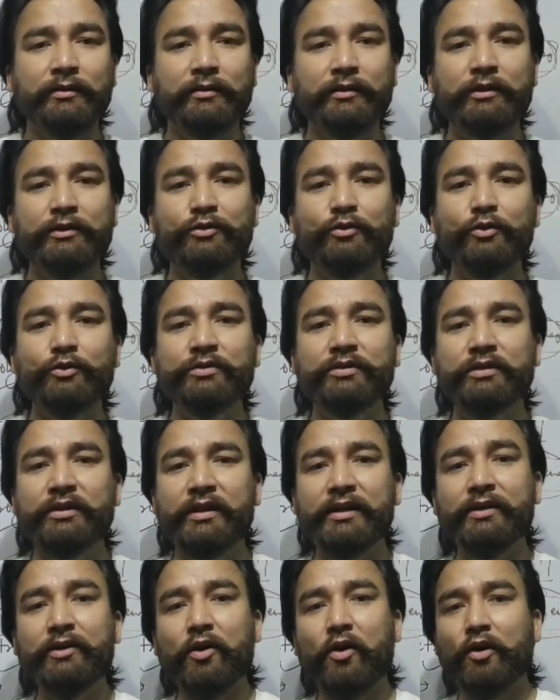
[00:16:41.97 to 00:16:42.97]

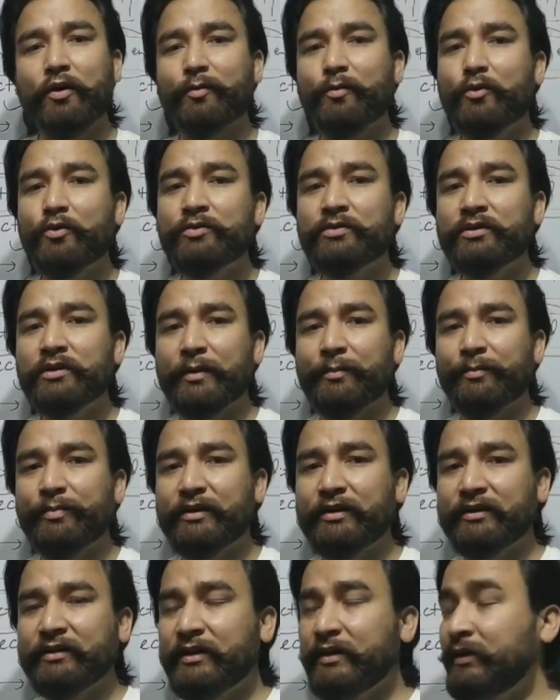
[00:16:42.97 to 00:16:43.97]
dissociate almost
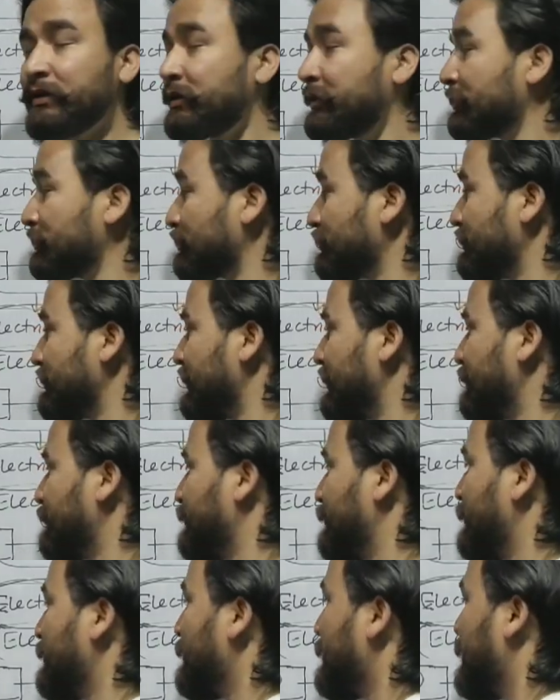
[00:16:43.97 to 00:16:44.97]
completely, so
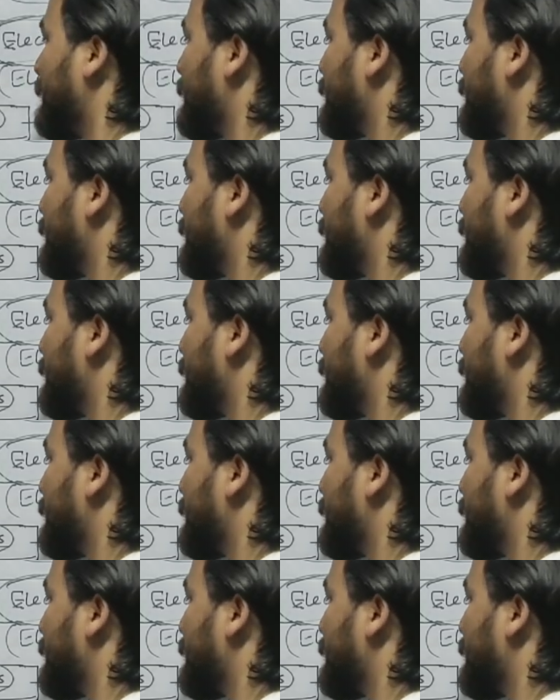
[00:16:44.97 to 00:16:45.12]
therefore